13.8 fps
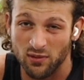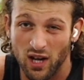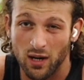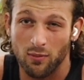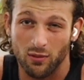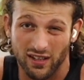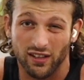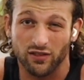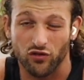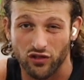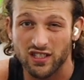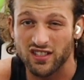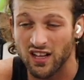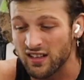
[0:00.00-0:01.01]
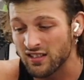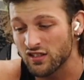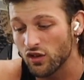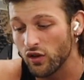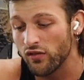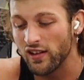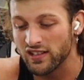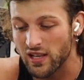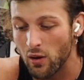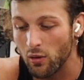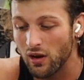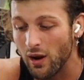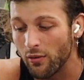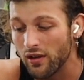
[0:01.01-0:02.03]
I'm talking about like his freestyles and stuff on
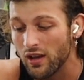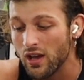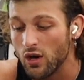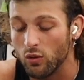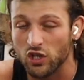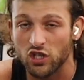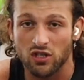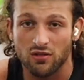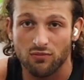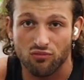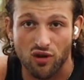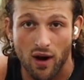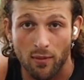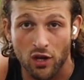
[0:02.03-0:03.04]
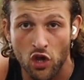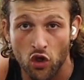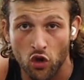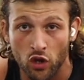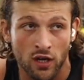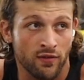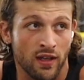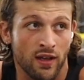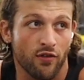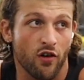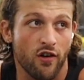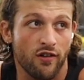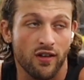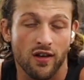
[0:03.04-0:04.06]
SoundCloud, which probably none of you have
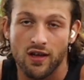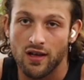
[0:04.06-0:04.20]
heard,